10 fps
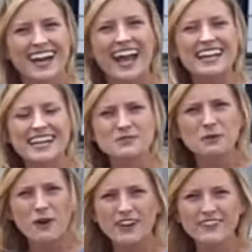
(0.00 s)
And as we
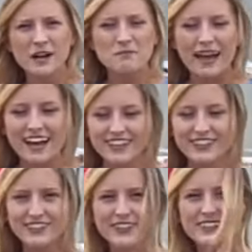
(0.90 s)
walk around back,
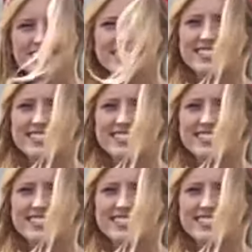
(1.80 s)
you'll notice the